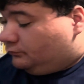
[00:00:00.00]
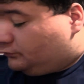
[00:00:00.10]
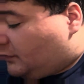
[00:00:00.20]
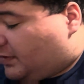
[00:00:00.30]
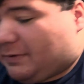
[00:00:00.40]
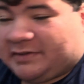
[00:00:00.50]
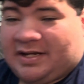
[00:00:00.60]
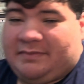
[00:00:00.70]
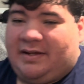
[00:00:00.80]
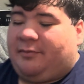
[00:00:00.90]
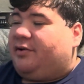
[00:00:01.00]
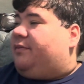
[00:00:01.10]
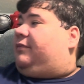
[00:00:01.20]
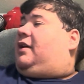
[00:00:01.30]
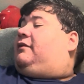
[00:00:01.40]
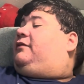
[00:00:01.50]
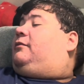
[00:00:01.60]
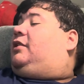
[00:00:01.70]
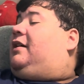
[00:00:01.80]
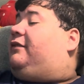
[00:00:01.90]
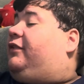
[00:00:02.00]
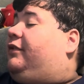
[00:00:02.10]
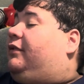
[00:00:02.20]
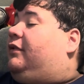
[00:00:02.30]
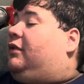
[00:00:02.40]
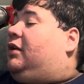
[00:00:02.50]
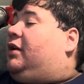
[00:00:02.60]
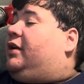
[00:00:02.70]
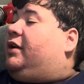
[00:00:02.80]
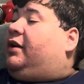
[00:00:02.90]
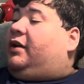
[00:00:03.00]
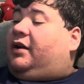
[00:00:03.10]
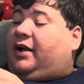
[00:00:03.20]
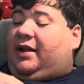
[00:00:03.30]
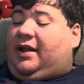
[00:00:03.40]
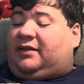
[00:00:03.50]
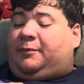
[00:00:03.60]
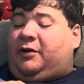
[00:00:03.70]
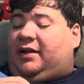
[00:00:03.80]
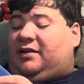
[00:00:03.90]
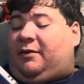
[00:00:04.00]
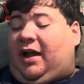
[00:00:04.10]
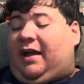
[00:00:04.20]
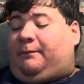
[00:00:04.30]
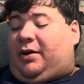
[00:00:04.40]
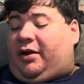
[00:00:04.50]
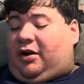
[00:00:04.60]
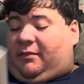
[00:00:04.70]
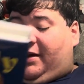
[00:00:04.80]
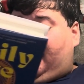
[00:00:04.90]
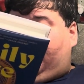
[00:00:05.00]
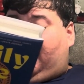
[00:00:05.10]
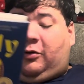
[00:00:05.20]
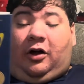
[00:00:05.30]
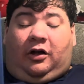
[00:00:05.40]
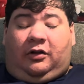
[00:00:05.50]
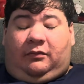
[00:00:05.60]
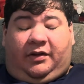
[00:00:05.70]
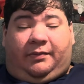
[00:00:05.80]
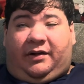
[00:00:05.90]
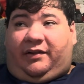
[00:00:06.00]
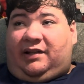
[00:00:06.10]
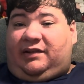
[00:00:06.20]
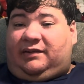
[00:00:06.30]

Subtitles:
It's about time to get more love. Okay, next book is a book I bought on my crawl with Princess,